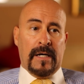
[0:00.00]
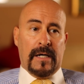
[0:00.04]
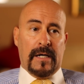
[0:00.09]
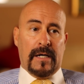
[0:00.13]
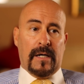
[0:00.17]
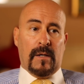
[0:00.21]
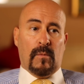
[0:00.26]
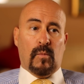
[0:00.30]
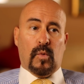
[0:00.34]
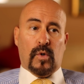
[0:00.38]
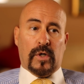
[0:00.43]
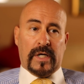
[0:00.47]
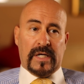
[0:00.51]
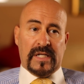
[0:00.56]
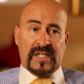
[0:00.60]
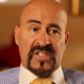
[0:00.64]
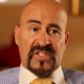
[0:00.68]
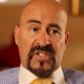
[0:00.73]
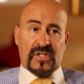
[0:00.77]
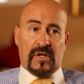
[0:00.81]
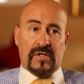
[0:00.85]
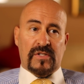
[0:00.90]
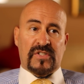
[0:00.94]
Um, we're going to
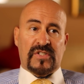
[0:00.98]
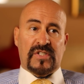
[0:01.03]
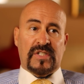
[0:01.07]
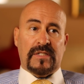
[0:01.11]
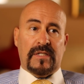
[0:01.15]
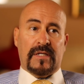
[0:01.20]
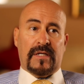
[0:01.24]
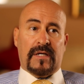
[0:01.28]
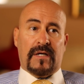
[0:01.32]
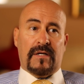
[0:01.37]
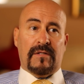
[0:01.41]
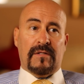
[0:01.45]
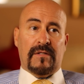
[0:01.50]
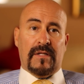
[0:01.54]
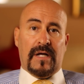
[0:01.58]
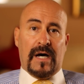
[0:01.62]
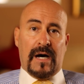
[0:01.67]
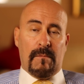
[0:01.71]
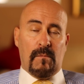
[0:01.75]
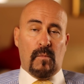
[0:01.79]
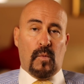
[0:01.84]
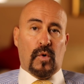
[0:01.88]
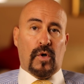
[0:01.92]
start seeing a
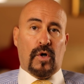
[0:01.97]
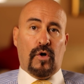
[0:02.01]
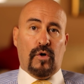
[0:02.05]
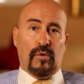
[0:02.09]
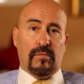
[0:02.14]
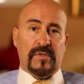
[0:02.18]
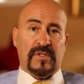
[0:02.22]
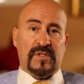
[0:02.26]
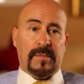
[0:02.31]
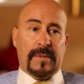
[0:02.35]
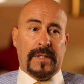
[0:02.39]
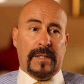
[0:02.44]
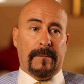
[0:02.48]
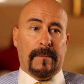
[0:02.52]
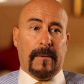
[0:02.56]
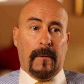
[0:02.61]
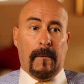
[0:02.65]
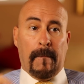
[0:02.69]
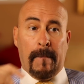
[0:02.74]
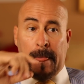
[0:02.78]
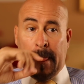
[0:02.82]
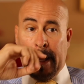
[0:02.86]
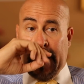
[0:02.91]
lot more homeless
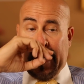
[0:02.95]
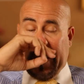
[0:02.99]
people.